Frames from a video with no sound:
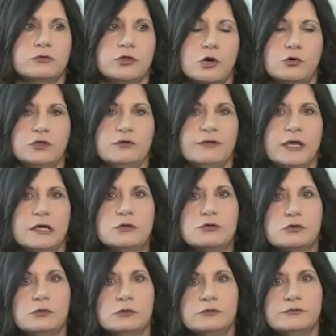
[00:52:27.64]
Joan of
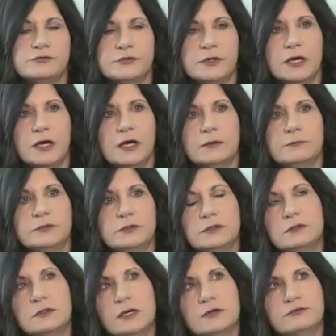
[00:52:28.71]
Angels
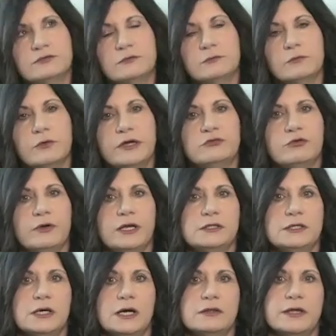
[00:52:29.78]
does some great
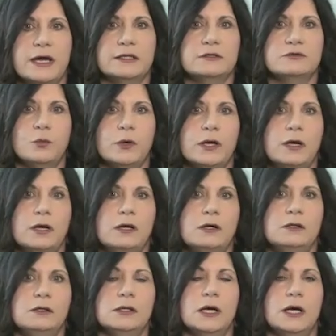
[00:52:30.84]
training on that as
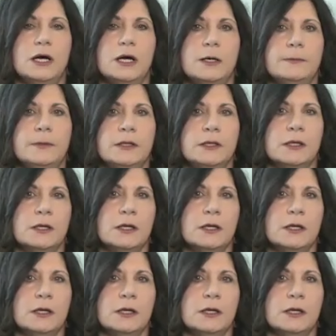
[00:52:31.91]
well.